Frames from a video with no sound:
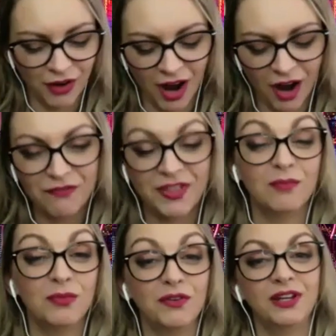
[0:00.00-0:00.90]
of that
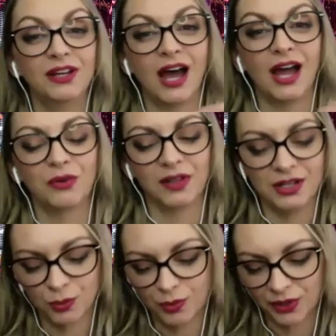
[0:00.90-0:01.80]
movie, I relate
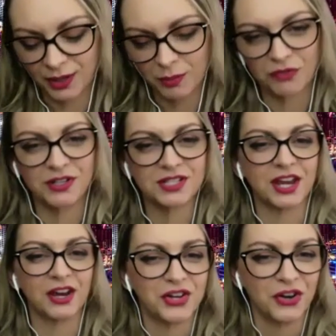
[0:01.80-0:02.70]
to Brittany Murphy's
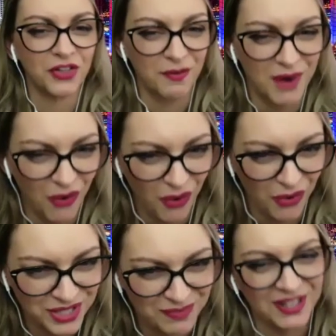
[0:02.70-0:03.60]
character the
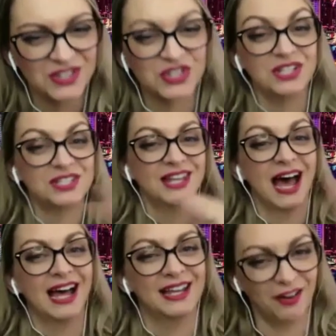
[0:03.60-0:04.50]
most because she's
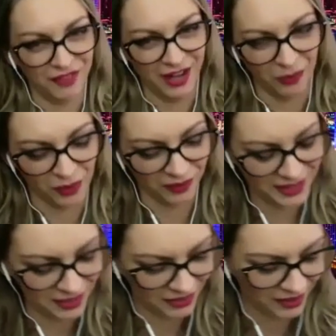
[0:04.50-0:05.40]
not of that world
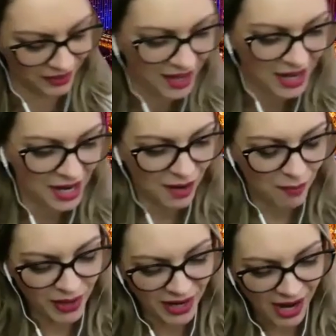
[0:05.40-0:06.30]
either.
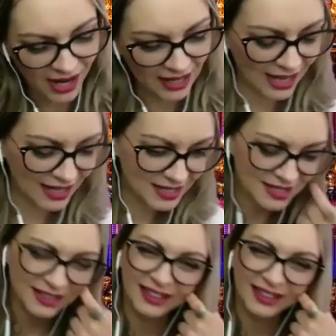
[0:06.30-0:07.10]
But I guess